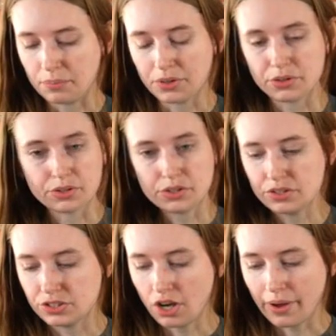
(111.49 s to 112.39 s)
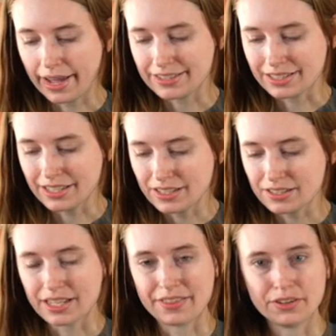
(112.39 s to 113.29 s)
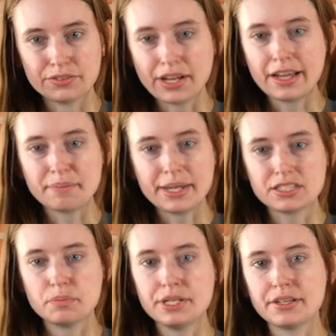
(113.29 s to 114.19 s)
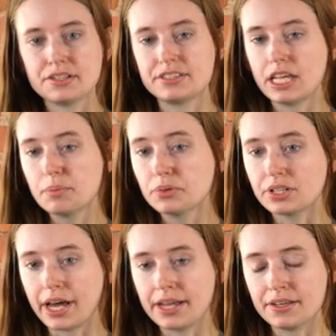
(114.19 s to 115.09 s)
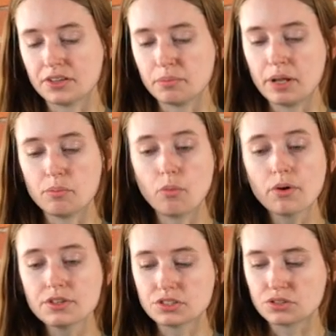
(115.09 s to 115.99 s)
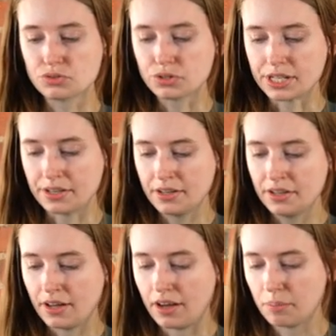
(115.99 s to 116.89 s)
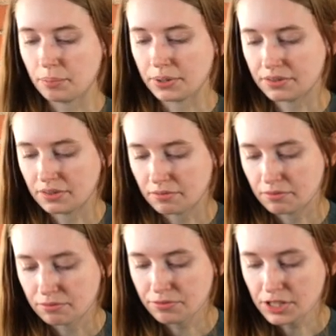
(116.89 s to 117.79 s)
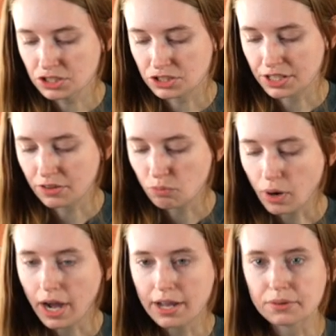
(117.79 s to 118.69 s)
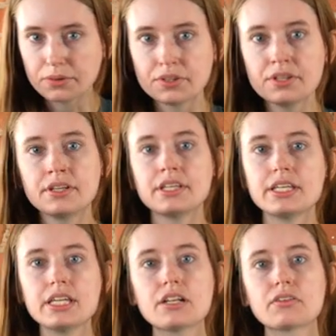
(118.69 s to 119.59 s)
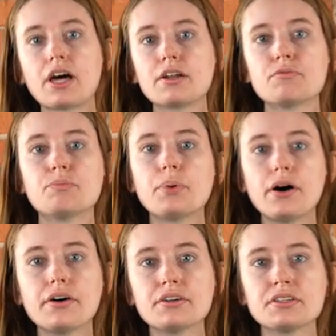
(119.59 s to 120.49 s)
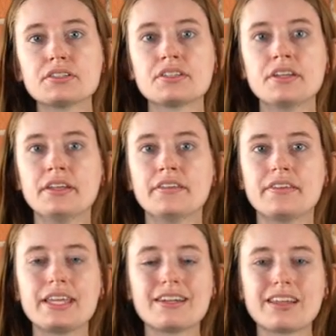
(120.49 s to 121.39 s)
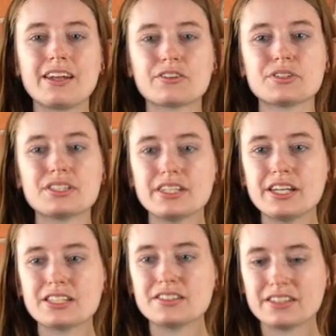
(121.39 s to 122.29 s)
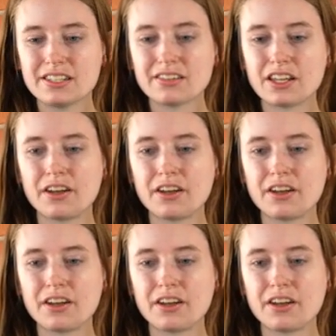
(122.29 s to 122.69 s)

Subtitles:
they're good to go as is, and they're not meant to be a staple diet. They're meant more as a treat. But fish in the wild eat a lot of bugs. They eat a lot of crustaceans. They eat a lot